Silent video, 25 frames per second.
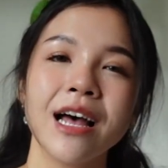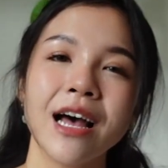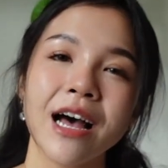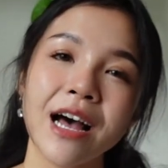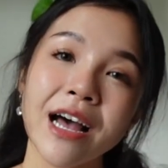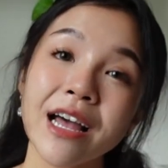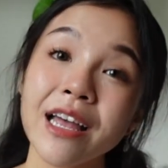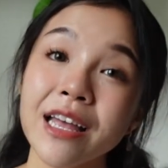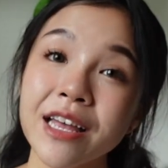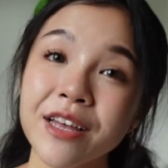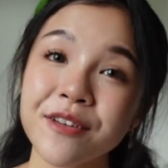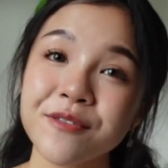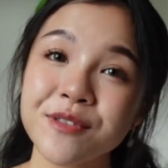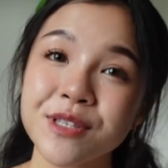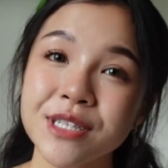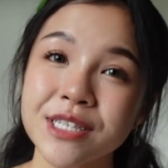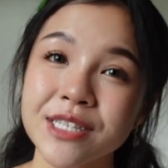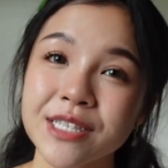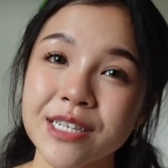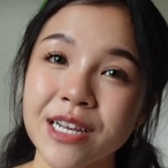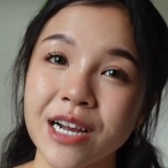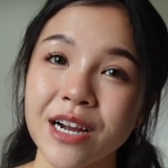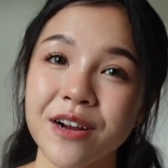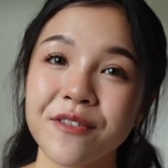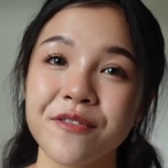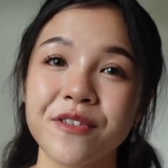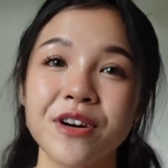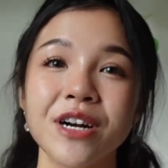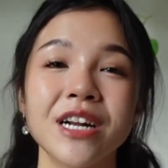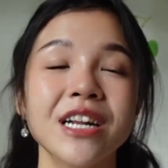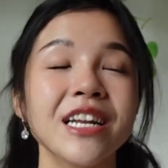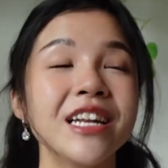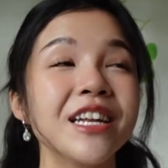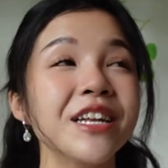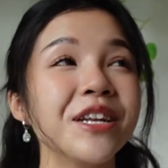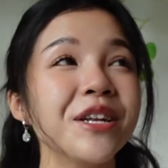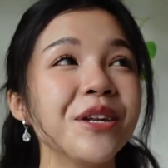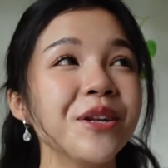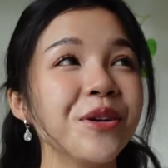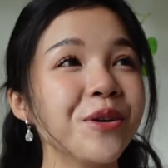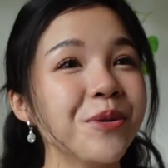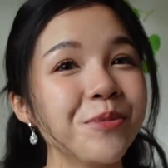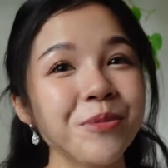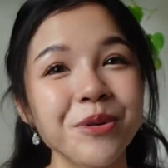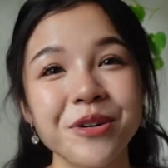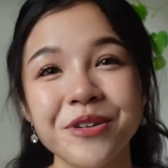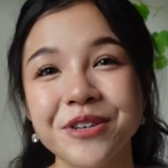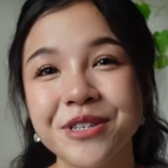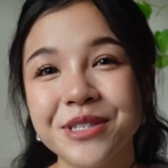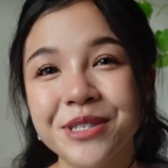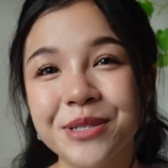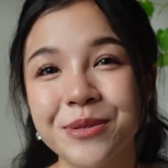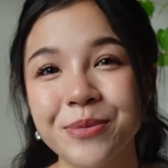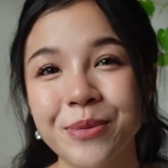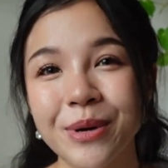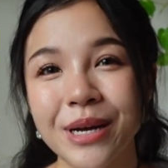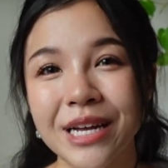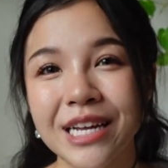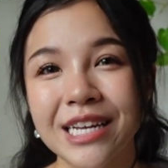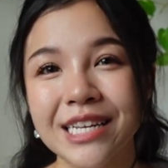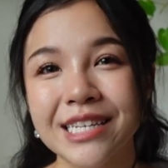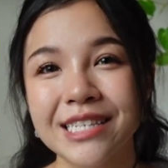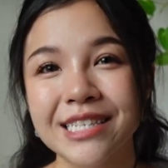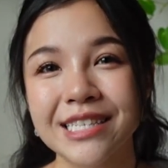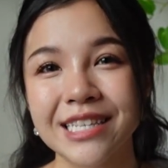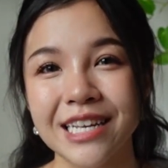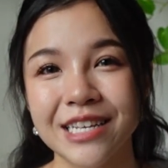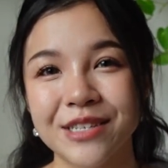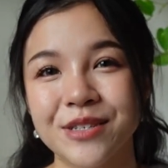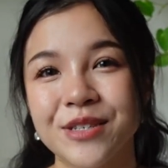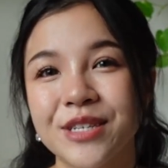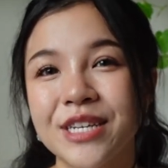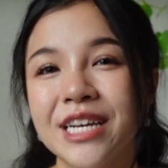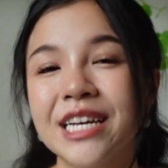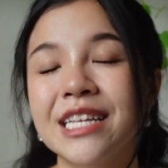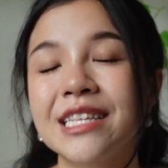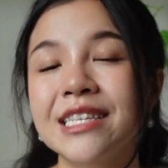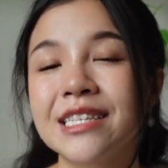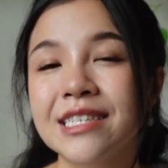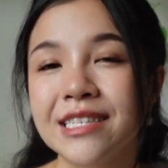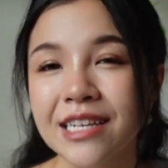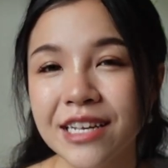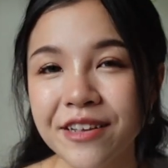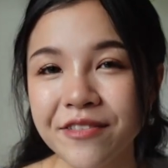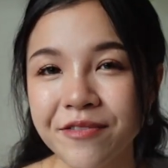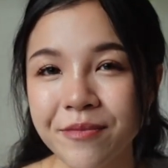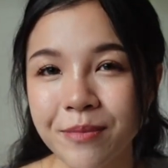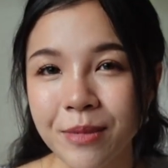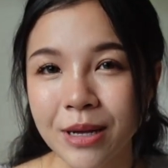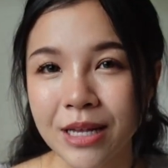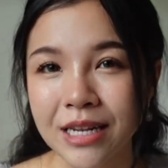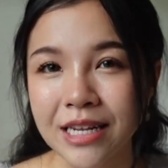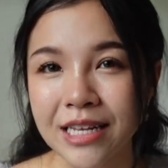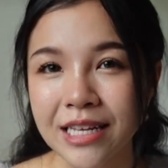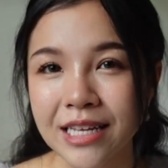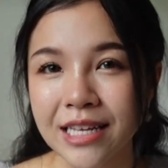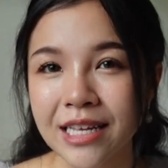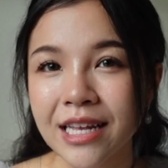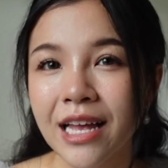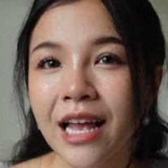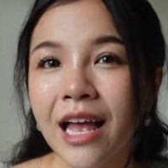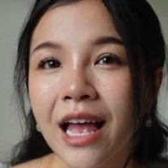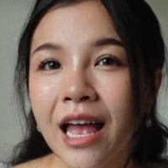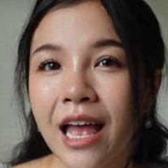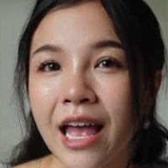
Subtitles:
I have discovered numerous ways that you can save money